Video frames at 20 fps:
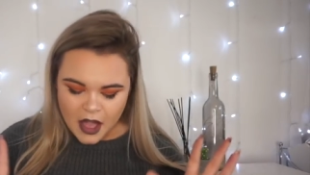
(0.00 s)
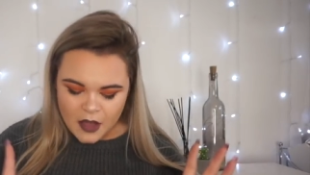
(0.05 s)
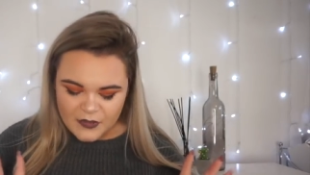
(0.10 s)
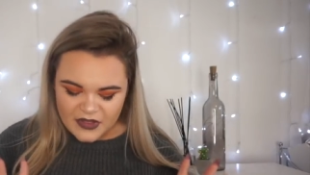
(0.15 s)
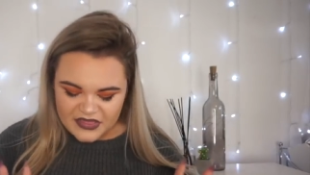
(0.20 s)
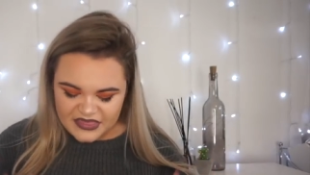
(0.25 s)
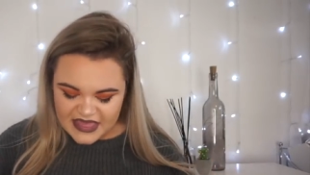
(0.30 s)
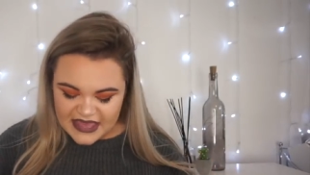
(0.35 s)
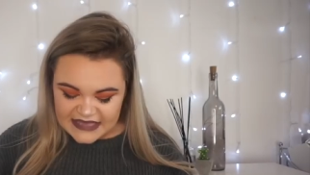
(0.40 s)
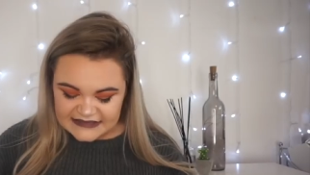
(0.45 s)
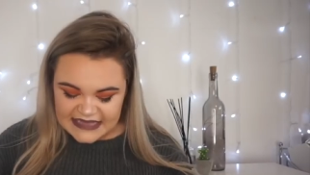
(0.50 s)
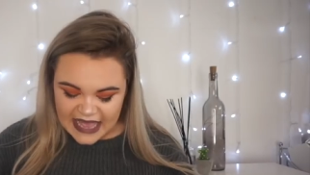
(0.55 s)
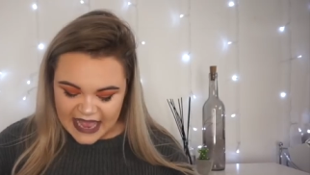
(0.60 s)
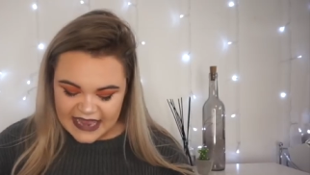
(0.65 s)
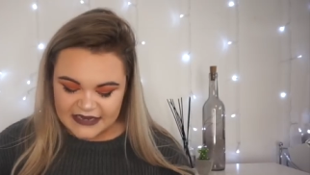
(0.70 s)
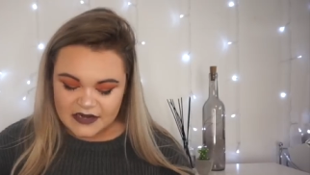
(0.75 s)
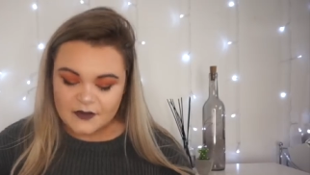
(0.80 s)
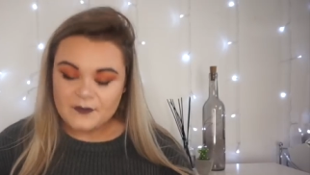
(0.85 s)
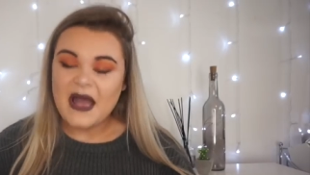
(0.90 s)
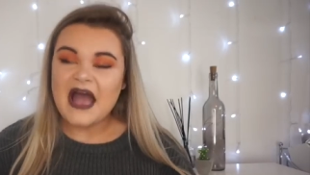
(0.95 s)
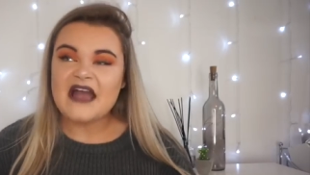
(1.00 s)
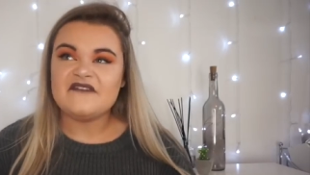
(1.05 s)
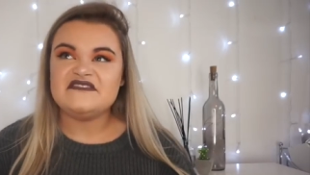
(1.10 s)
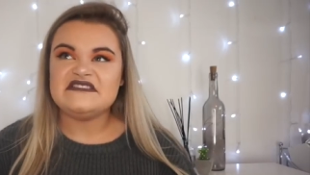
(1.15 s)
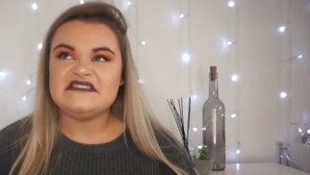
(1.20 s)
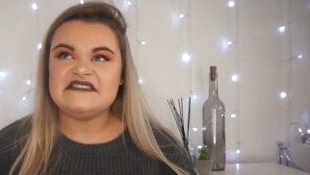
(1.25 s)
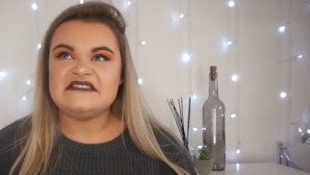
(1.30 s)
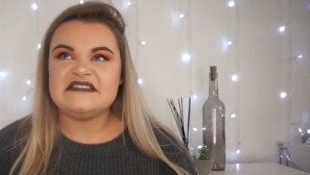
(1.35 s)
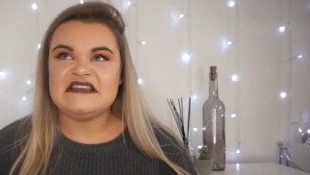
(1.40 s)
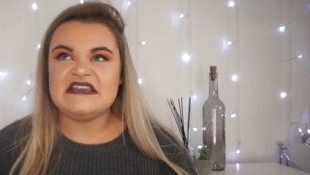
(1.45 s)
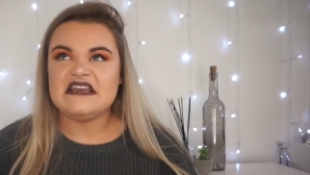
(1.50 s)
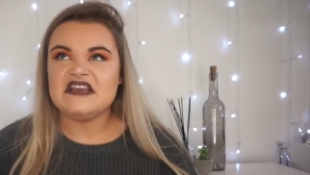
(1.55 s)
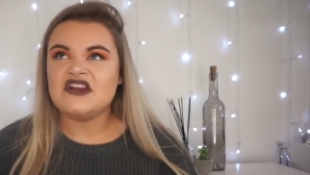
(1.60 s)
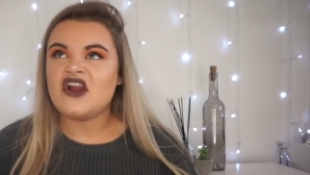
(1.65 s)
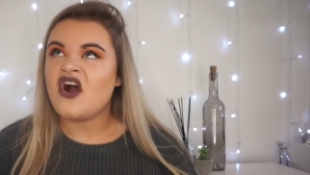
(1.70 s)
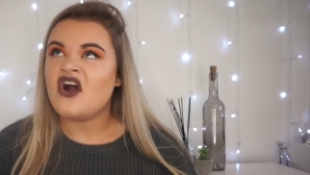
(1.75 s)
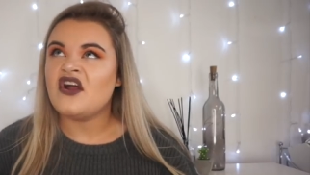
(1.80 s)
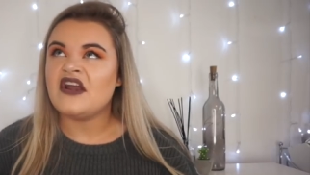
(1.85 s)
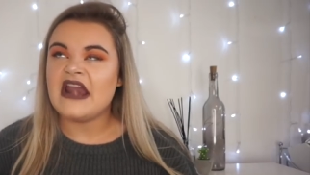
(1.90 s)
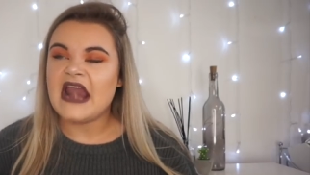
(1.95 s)
but this item I've seen
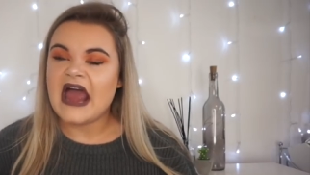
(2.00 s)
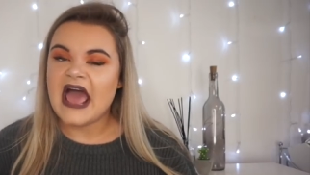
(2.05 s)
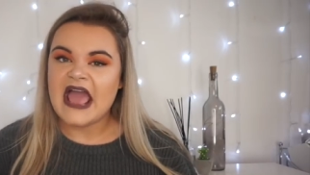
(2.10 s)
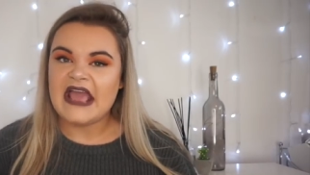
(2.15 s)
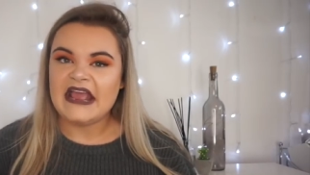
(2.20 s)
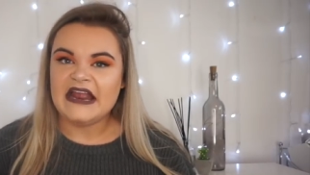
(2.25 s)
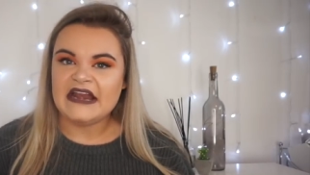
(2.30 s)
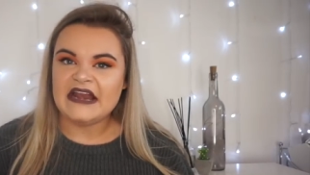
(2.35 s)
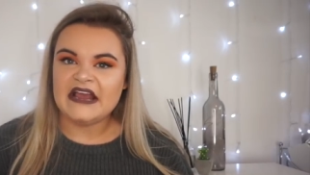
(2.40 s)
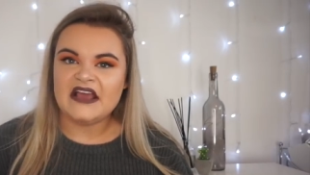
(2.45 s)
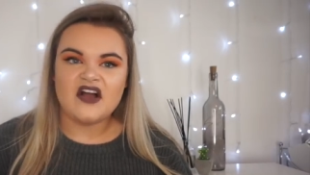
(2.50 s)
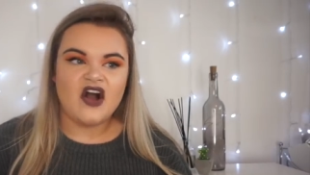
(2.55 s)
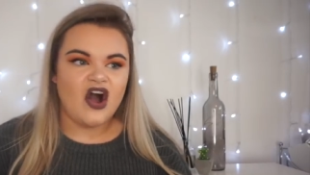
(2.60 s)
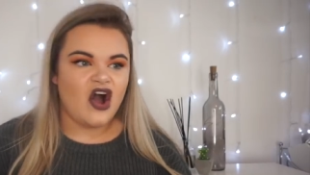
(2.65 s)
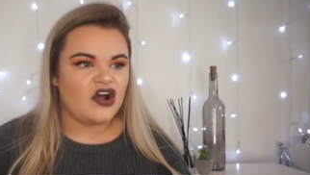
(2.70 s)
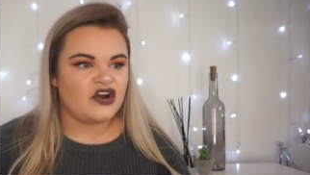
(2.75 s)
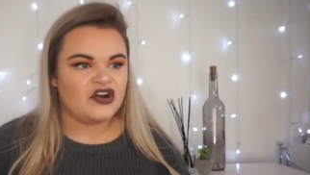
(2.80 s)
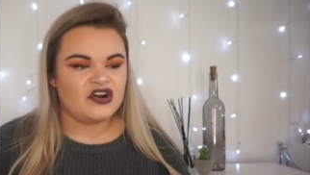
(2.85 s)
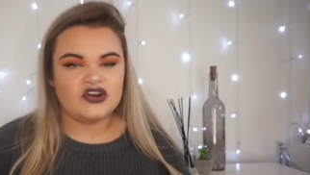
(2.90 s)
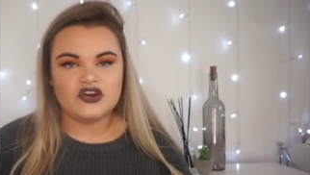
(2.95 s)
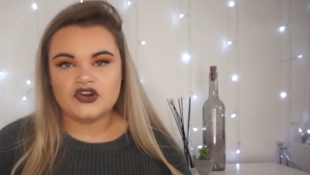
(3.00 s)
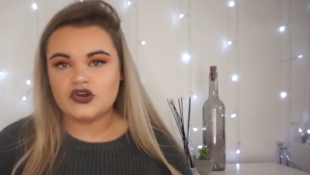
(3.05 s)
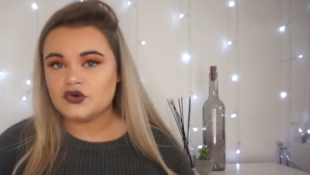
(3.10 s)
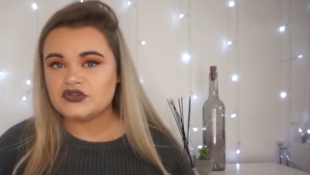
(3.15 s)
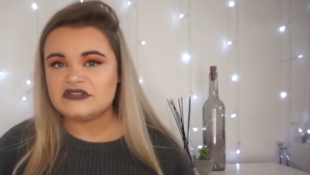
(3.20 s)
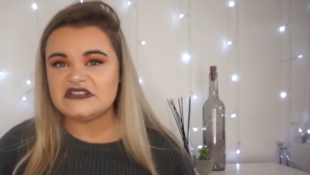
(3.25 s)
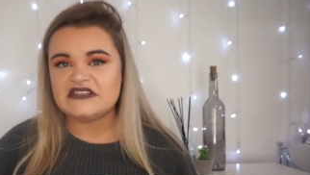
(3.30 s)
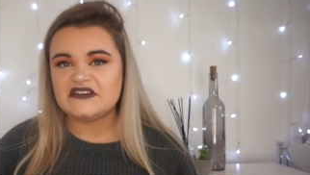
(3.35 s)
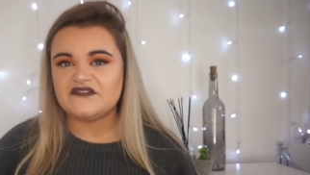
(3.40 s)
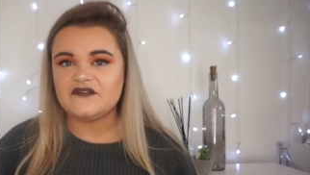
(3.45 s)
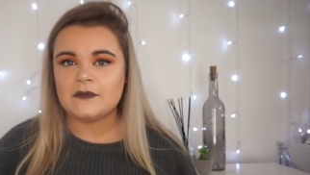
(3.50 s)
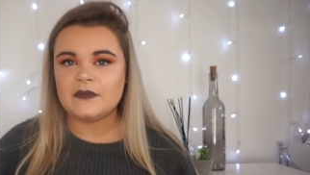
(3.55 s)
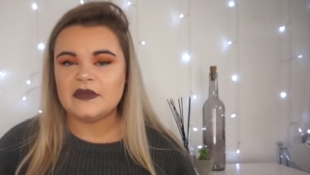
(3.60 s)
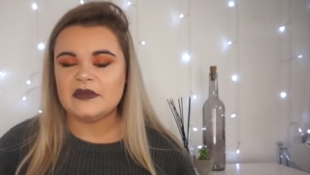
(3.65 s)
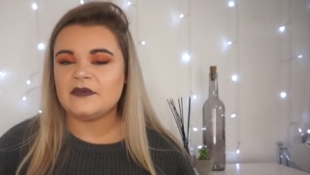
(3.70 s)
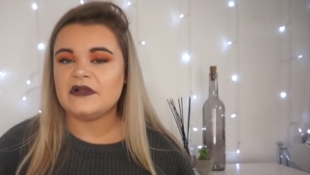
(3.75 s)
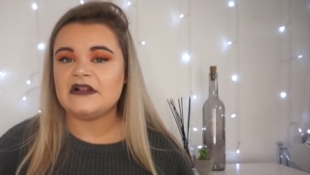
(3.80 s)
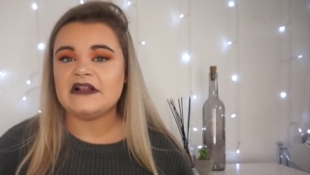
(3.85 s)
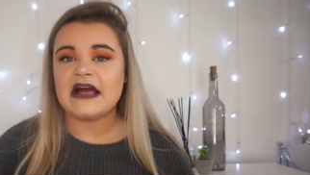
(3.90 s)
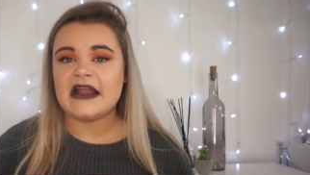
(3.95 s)
online on loads of different
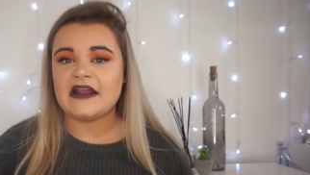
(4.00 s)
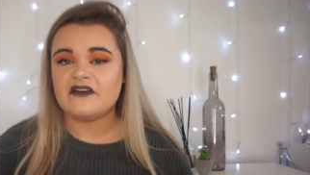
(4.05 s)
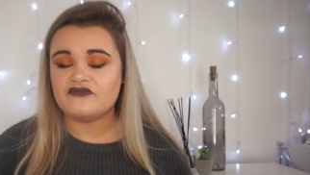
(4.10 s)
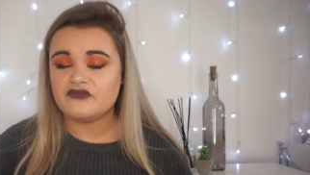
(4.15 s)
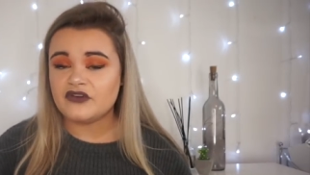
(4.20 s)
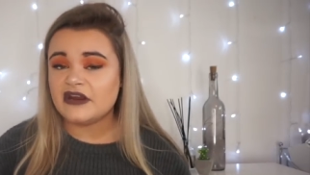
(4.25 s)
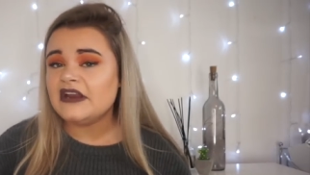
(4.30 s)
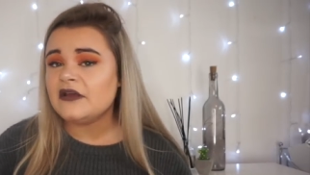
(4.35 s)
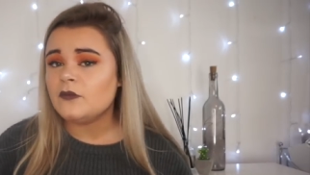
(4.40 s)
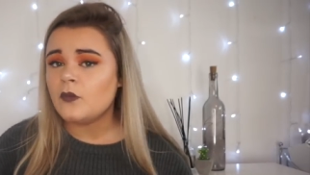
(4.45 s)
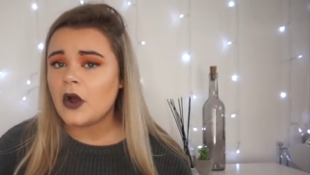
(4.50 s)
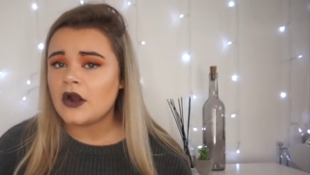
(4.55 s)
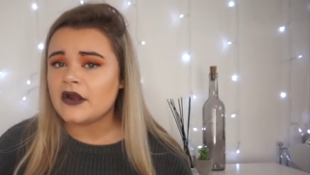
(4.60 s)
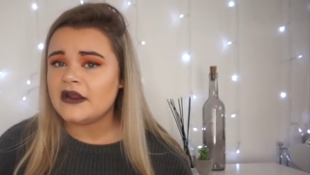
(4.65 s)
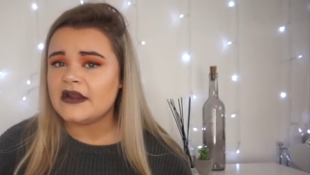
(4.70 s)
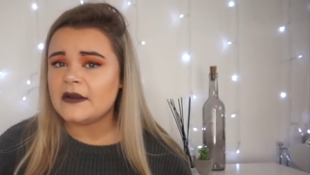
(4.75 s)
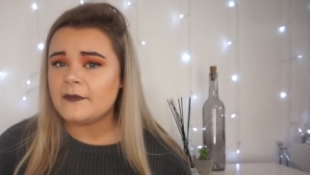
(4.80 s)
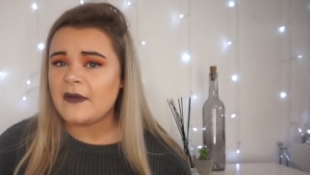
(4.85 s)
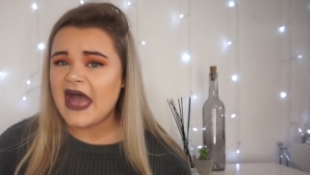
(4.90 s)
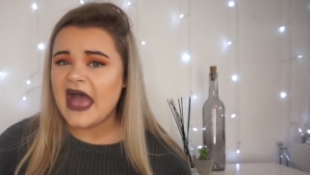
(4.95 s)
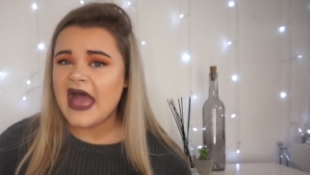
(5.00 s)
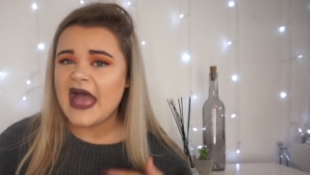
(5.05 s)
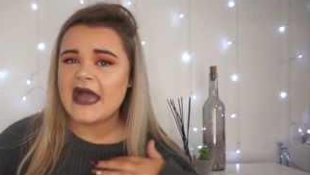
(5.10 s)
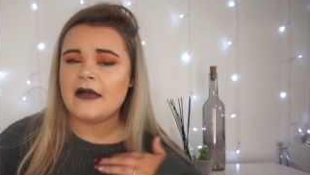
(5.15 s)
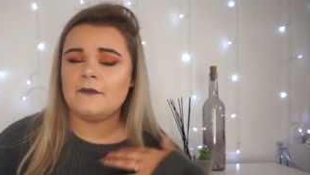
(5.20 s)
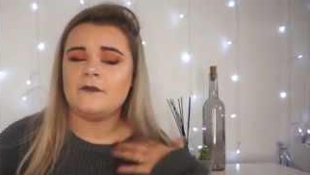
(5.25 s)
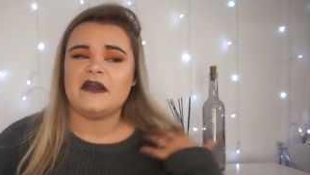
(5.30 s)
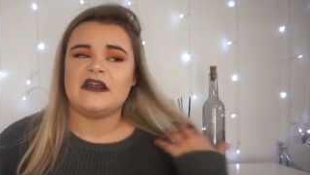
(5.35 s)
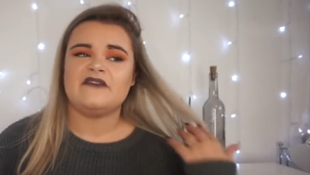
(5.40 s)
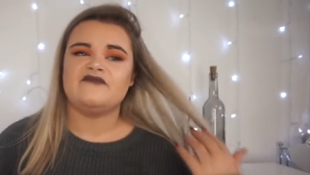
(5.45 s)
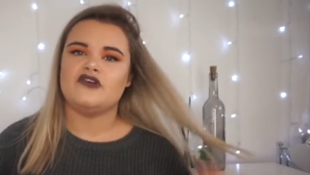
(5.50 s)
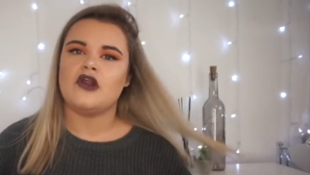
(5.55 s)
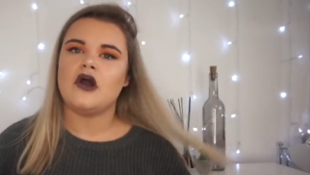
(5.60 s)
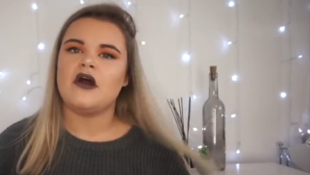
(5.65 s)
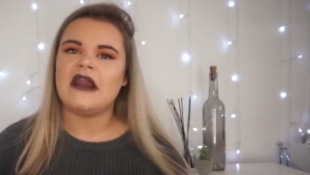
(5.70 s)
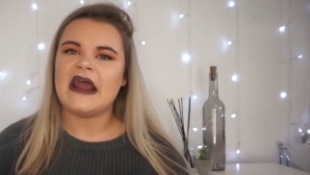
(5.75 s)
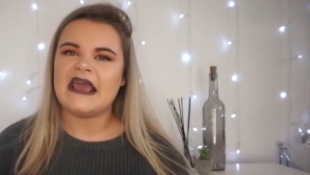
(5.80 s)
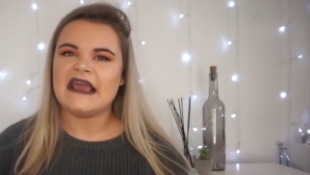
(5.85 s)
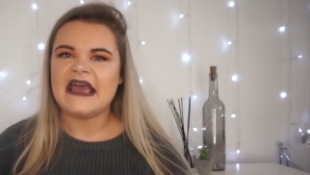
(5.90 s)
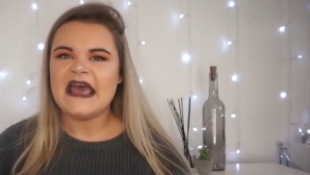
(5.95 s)
people, and I've really wanted a pair, but I've
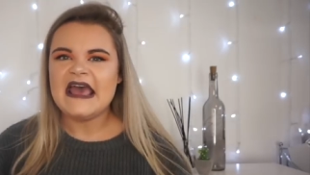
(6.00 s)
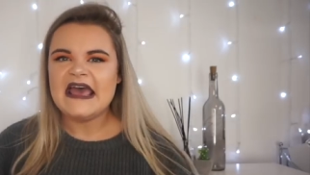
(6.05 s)
not like